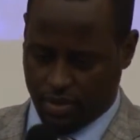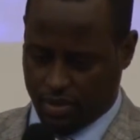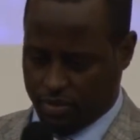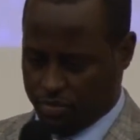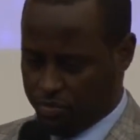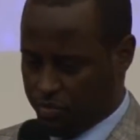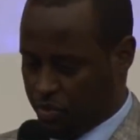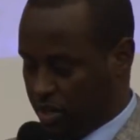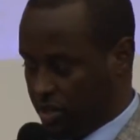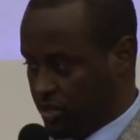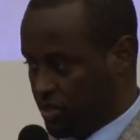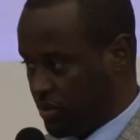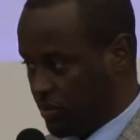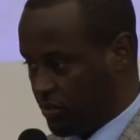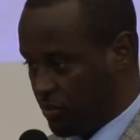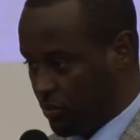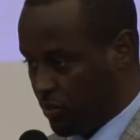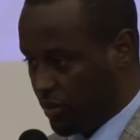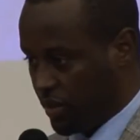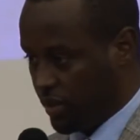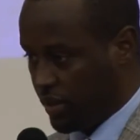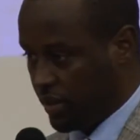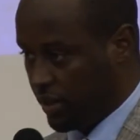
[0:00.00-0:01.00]
First, if
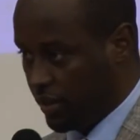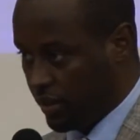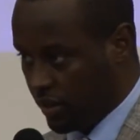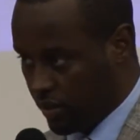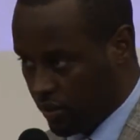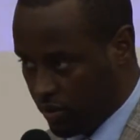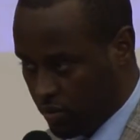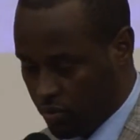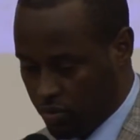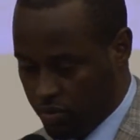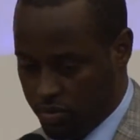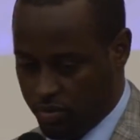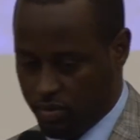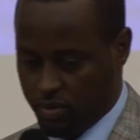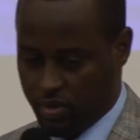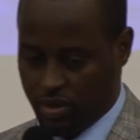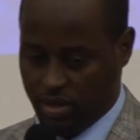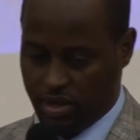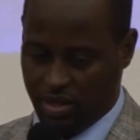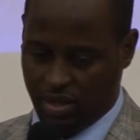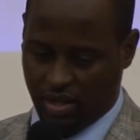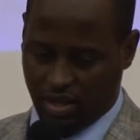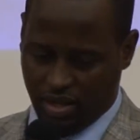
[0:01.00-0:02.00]
we
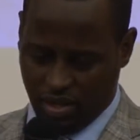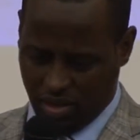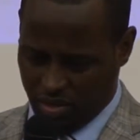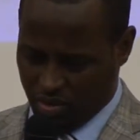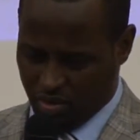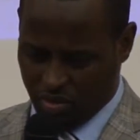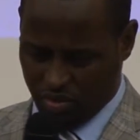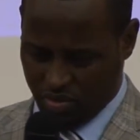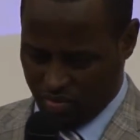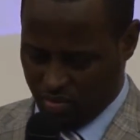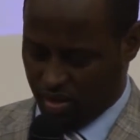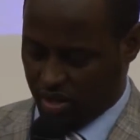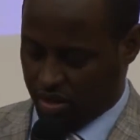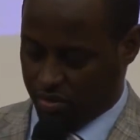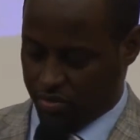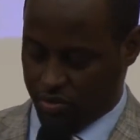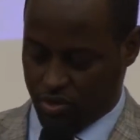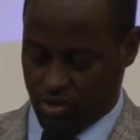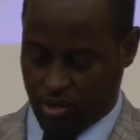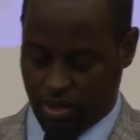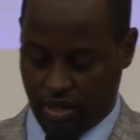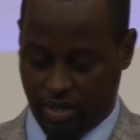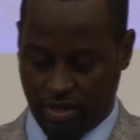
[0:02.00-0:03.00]

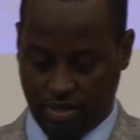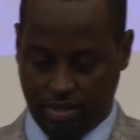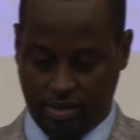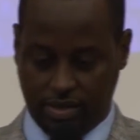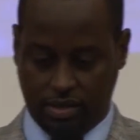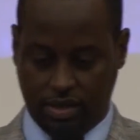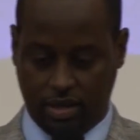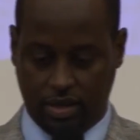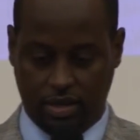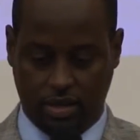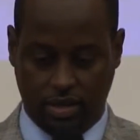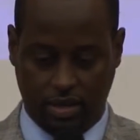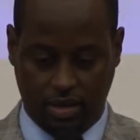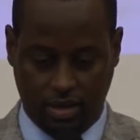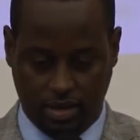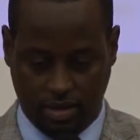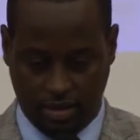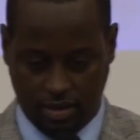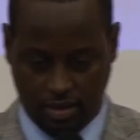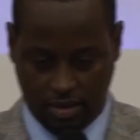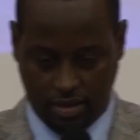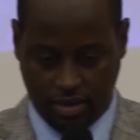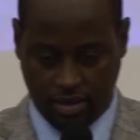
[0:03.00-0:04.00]
emphasize
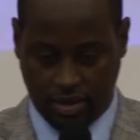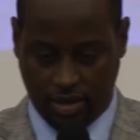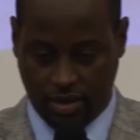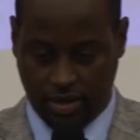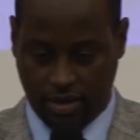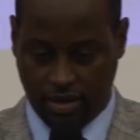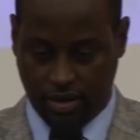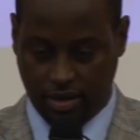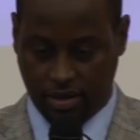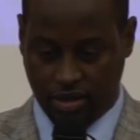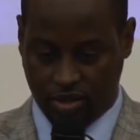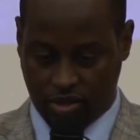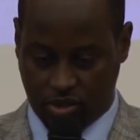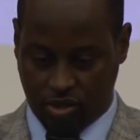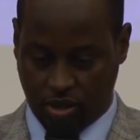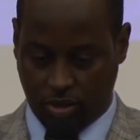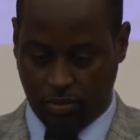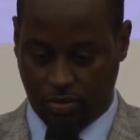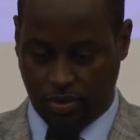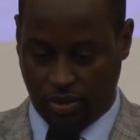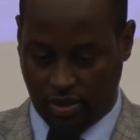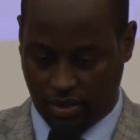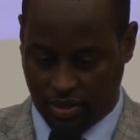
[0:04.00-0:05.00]
the
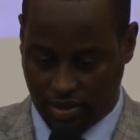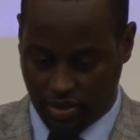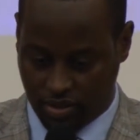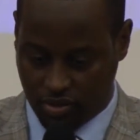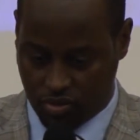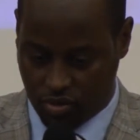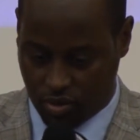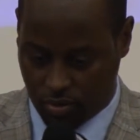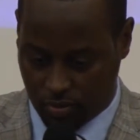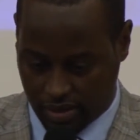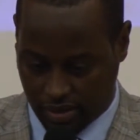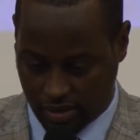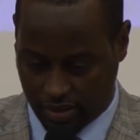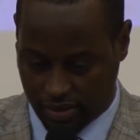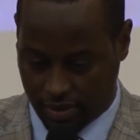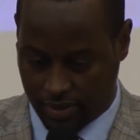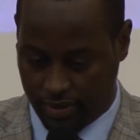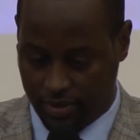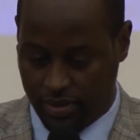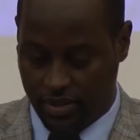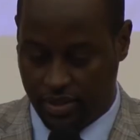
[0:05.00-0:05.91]
instability in Somalia,